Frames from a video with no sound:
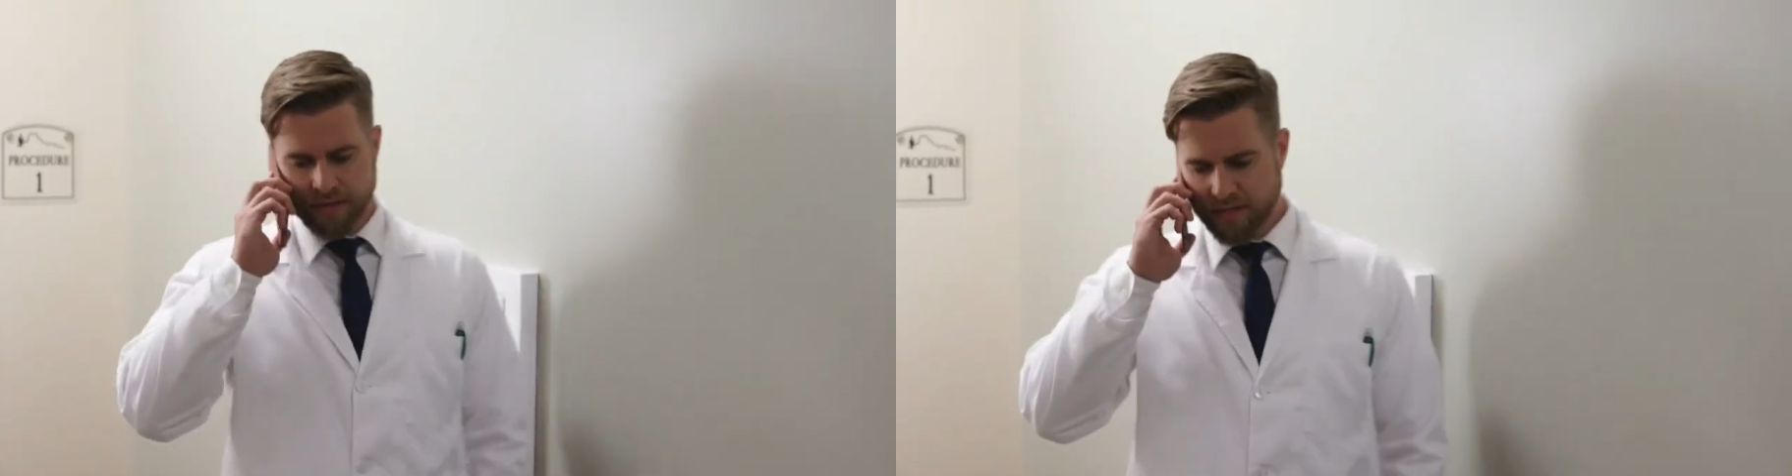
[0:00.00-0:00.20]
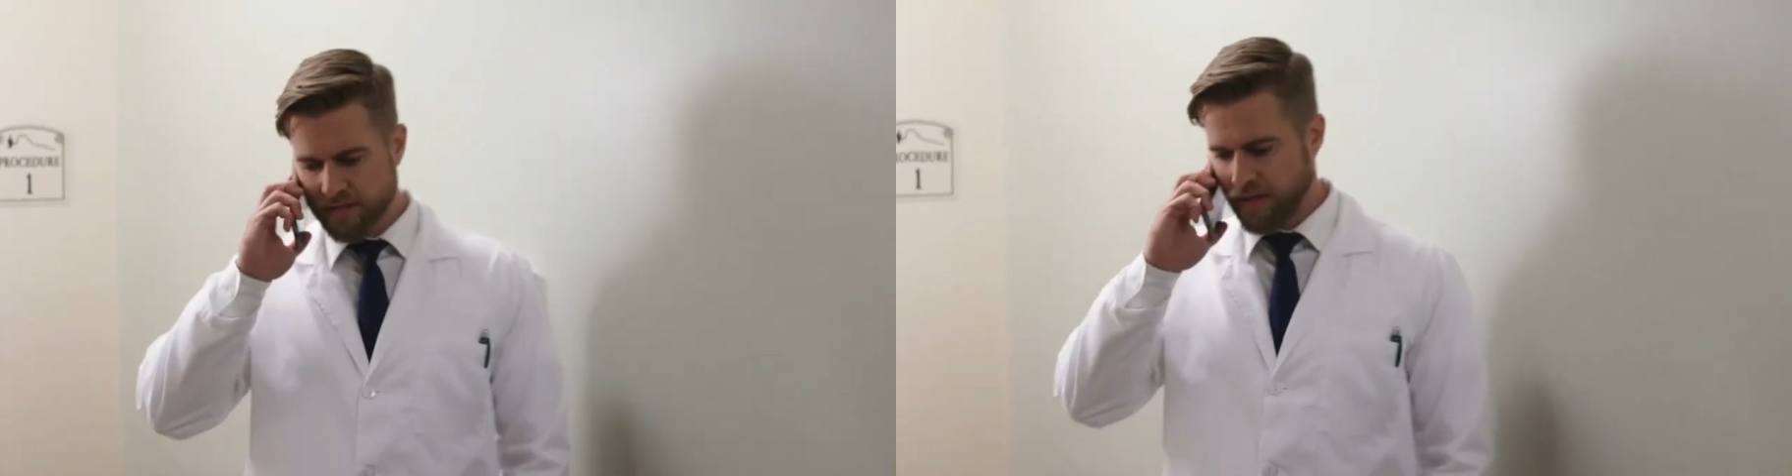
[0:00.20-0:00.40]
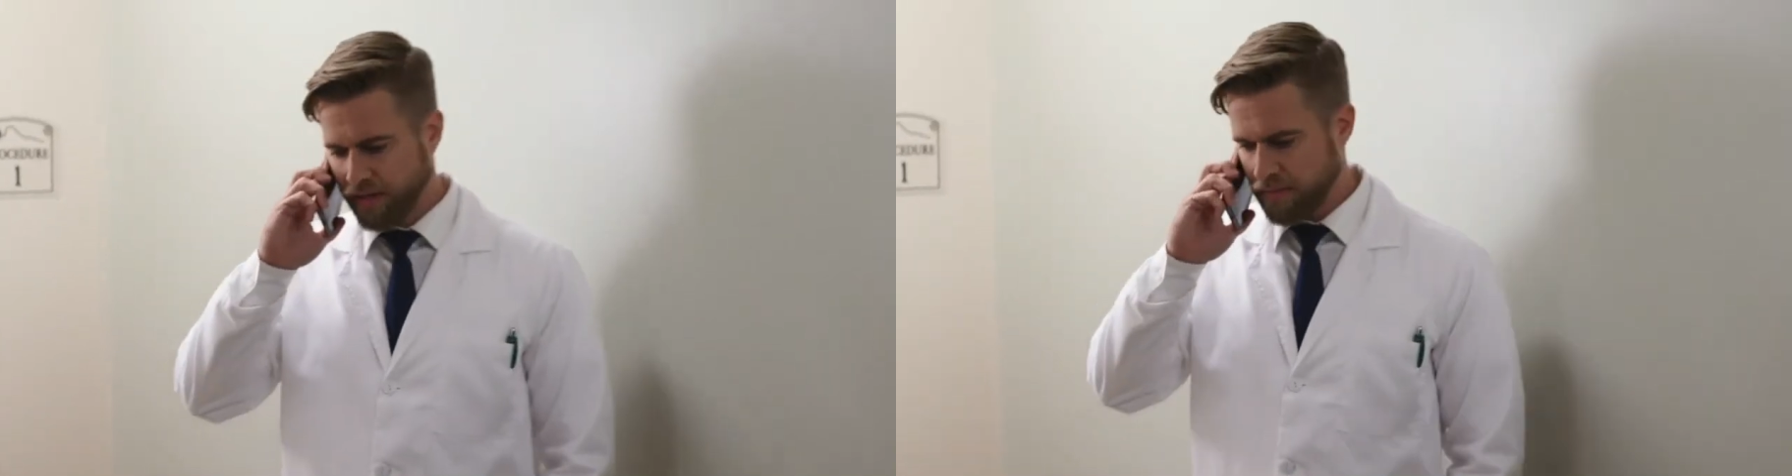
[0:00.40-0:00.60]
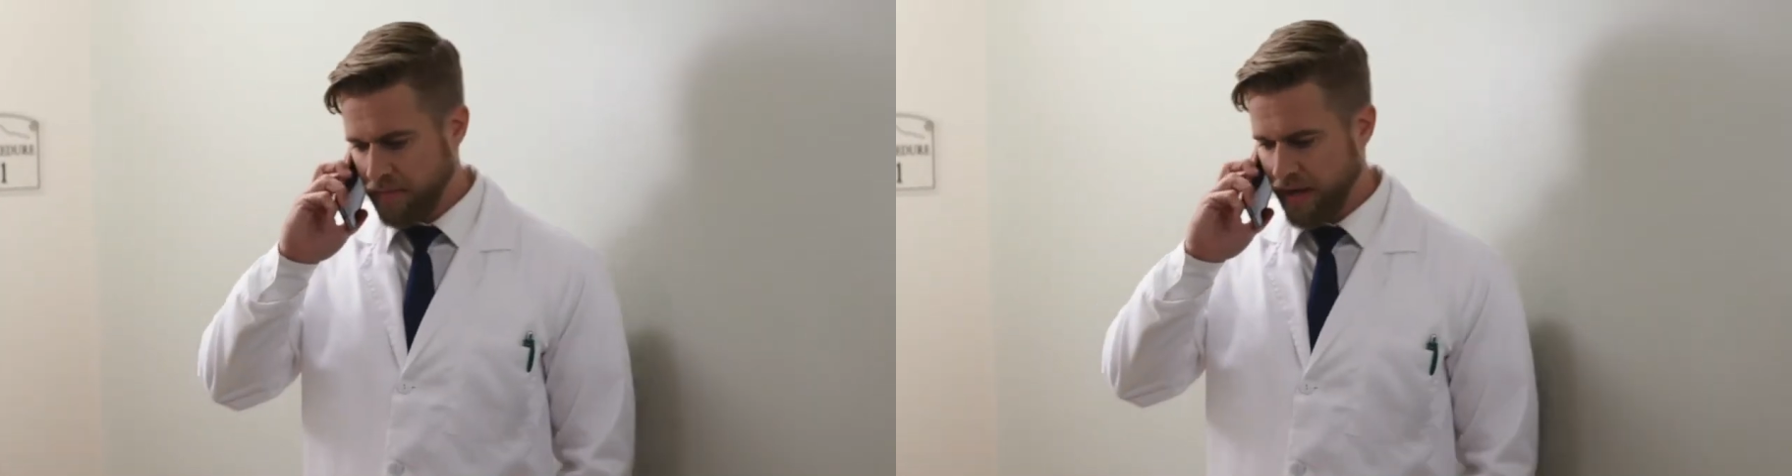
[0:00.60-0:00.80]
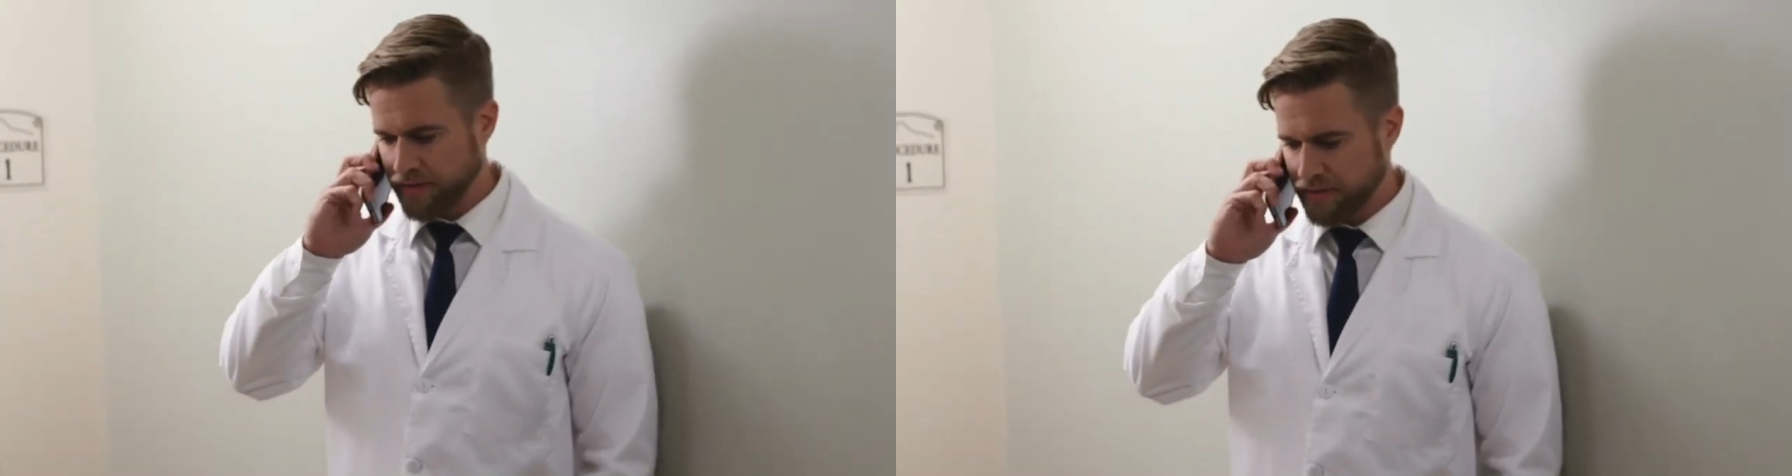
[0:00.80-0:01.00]
this is Dr.
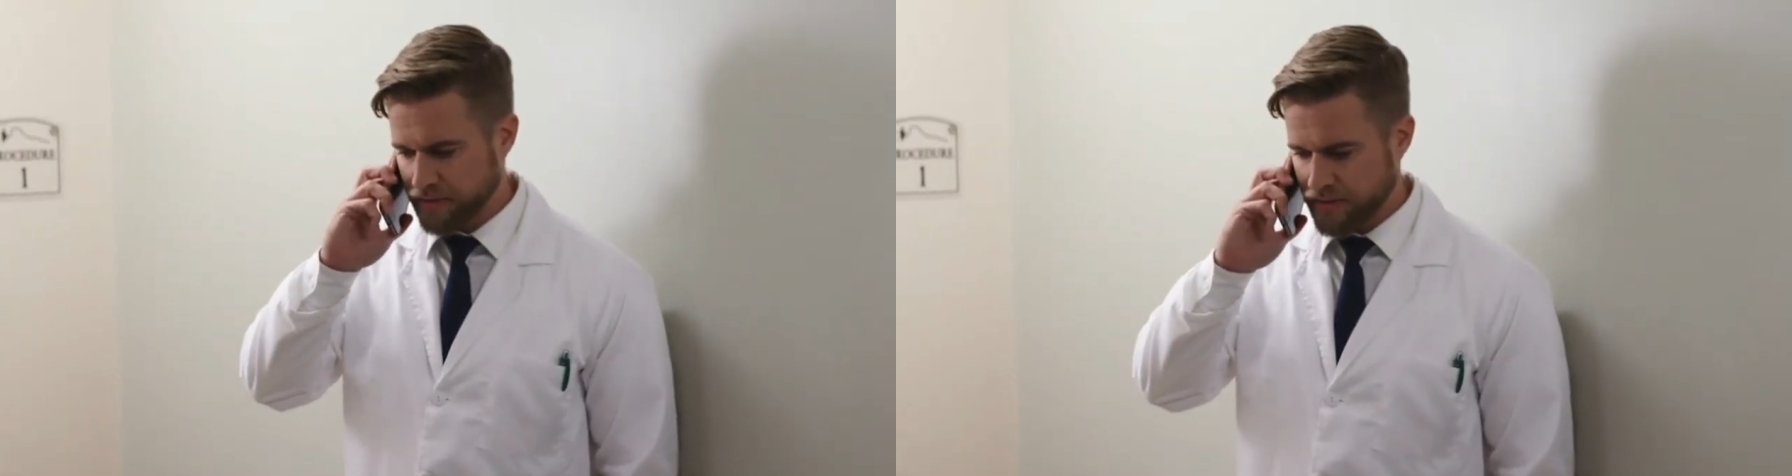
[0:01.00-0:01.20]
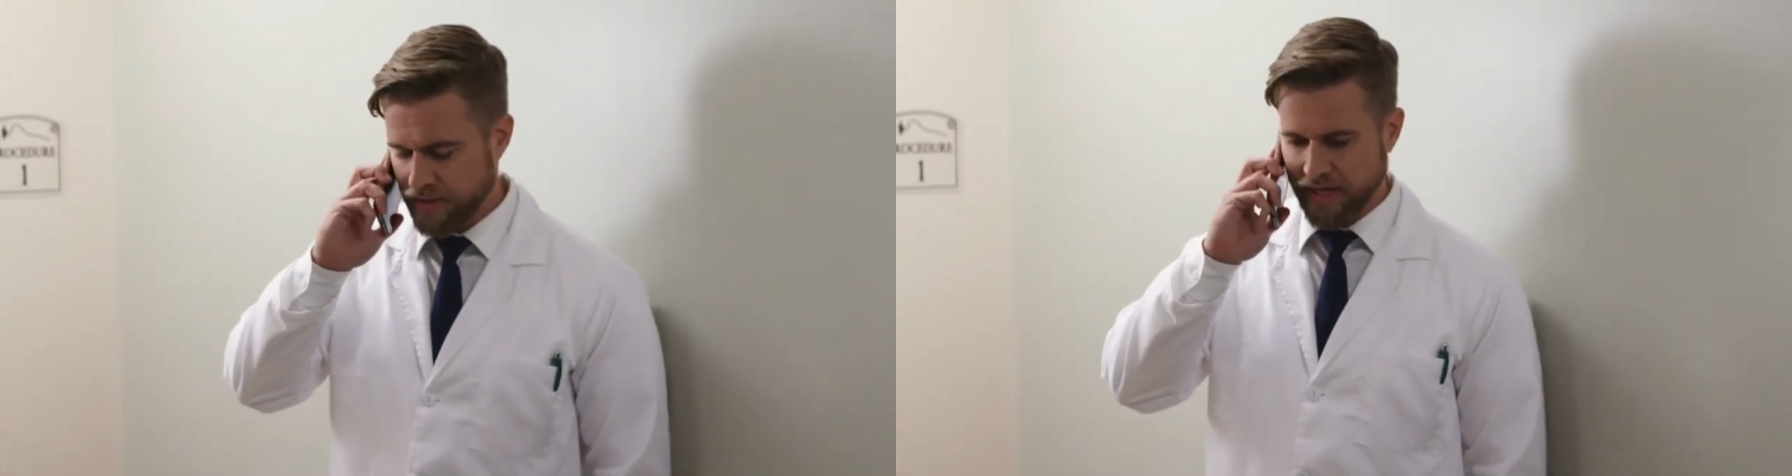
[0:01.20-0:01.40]
Matthews.